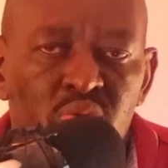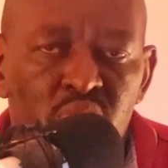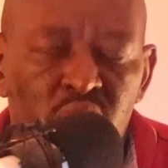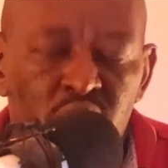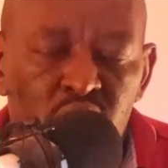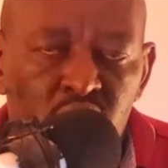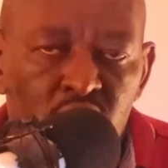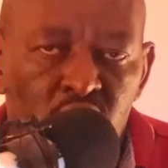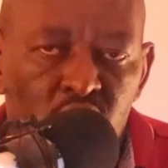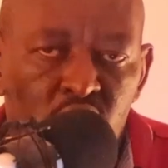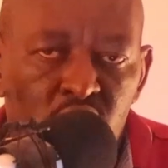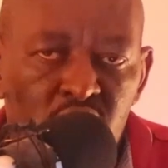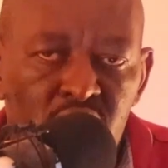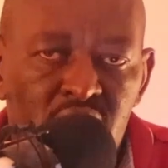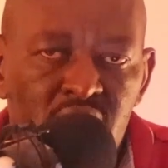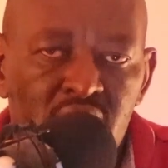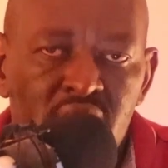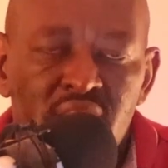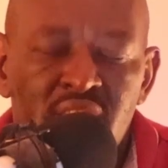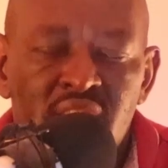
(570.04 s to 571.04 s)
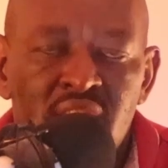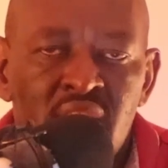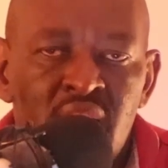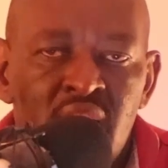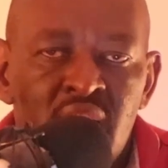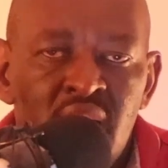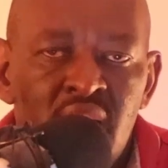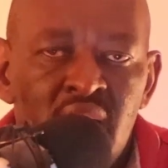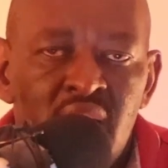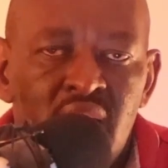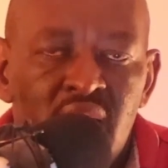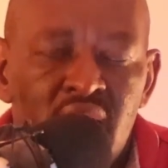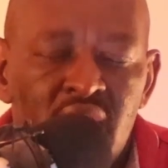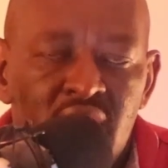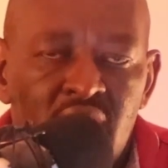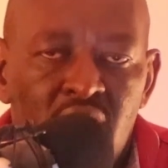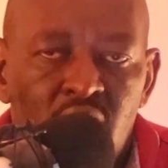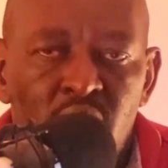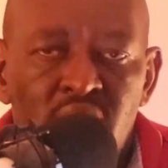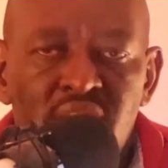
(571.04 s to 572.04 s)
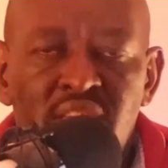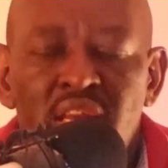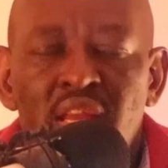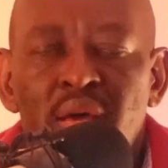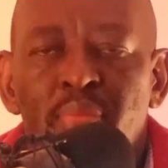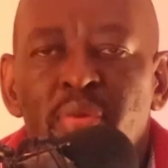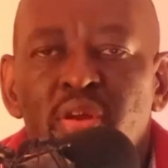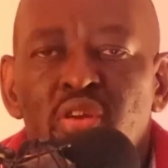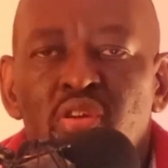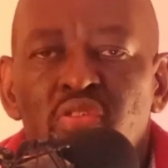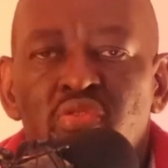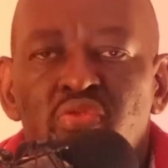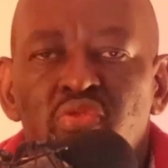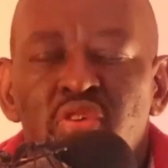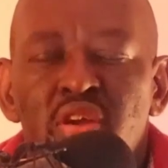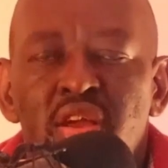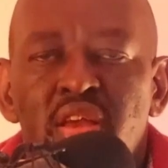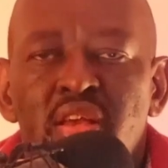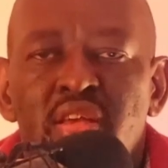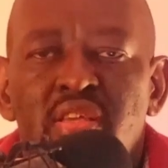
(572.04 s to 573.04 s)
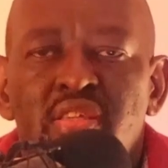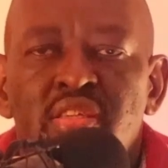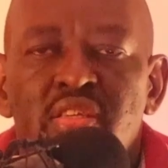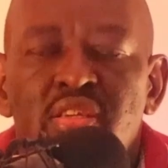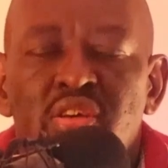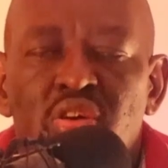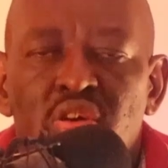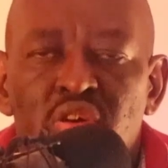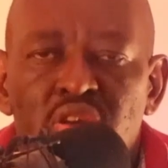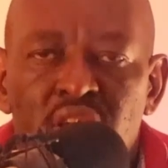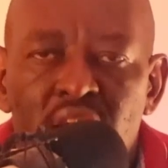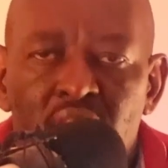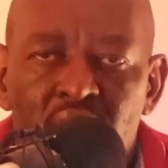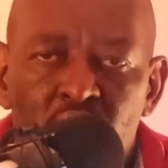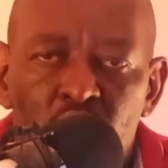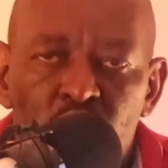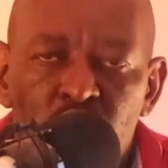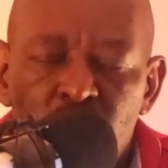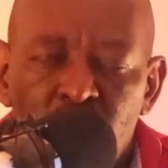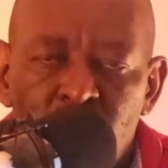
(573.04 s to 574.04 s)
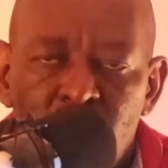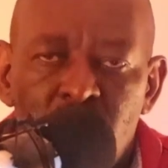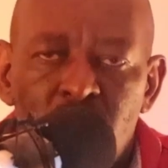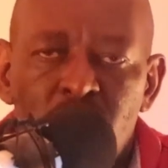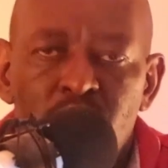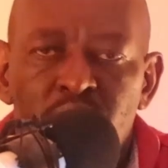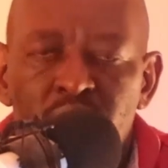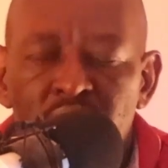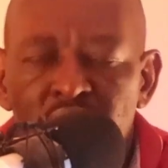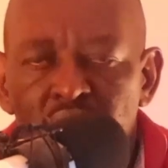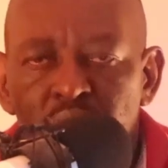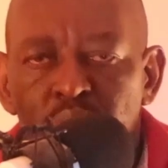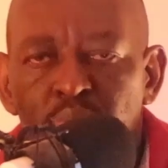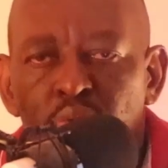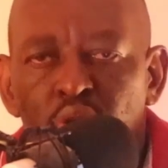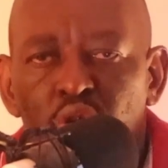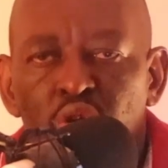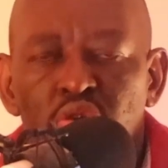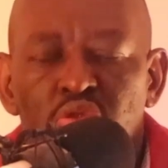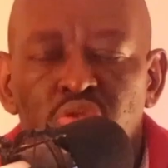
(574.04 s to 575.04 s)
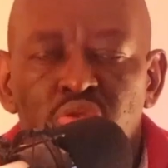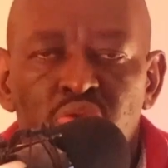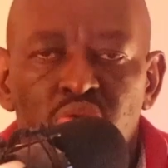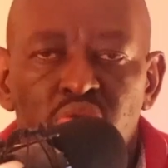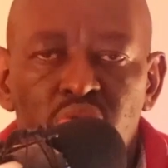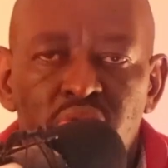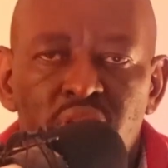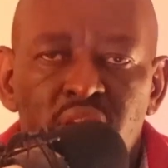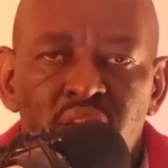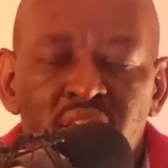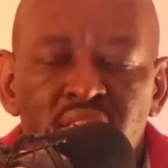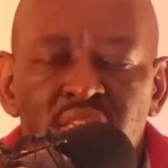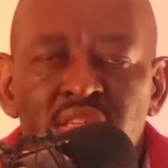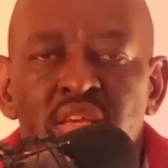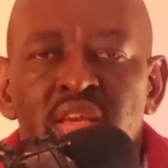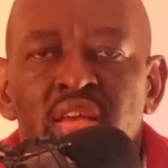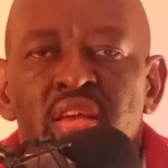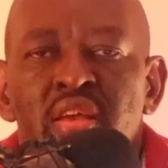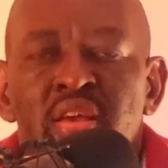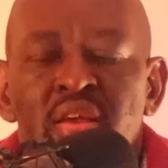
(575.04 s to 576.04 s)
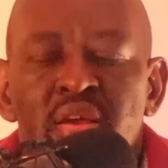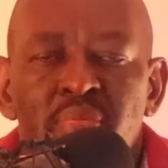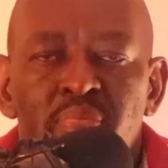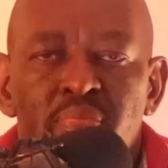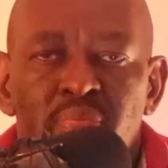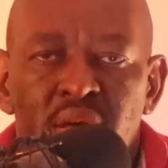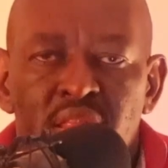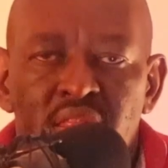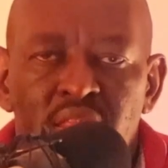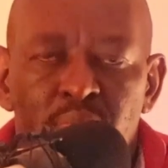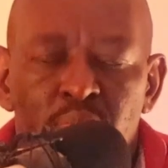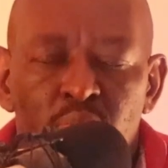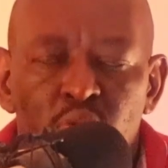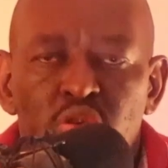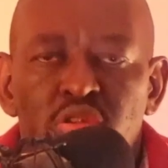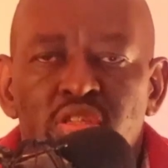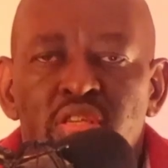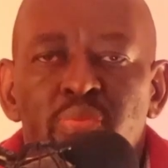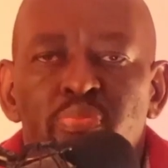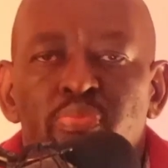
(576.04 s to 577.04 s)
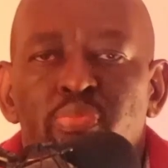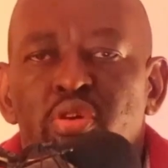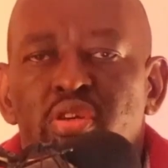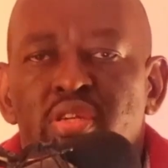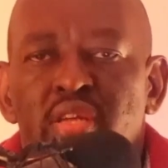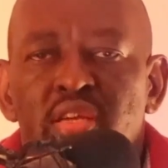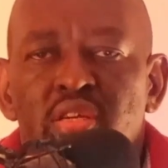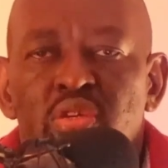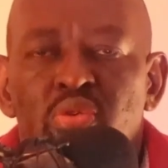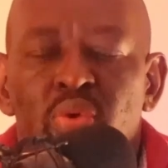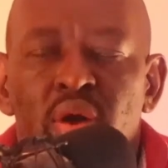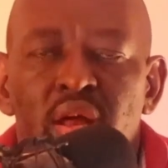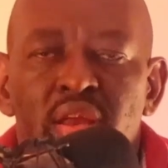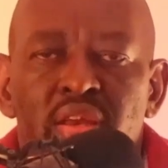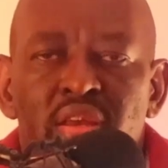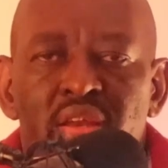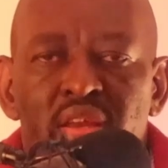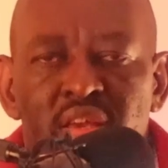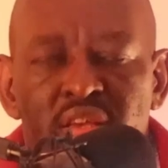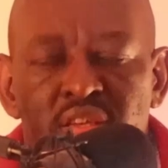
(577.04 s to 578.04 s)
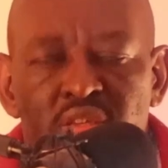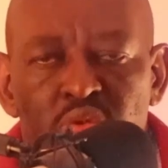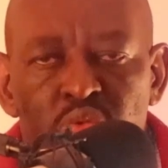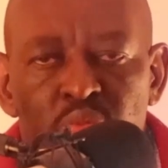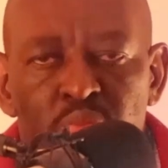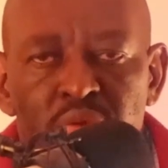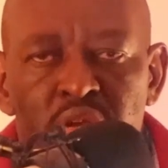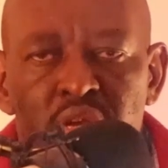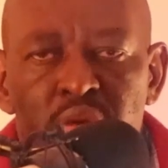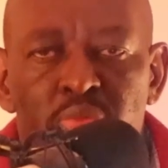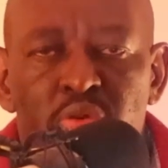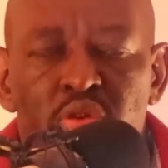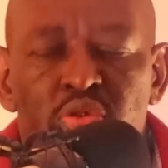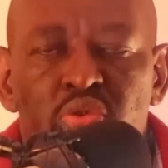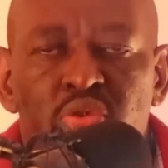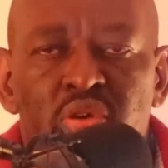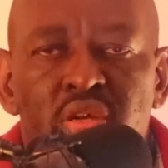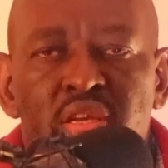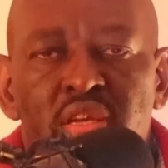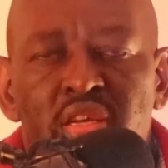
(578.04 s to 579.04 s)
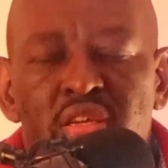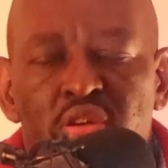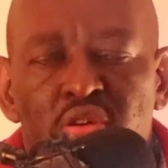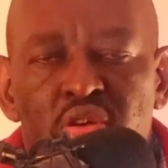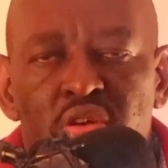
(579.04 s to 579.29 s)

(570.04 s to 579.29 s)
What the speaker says: with your audience. And there are quite a number of ways on how you can be able to do this, but the most important one is to be able to create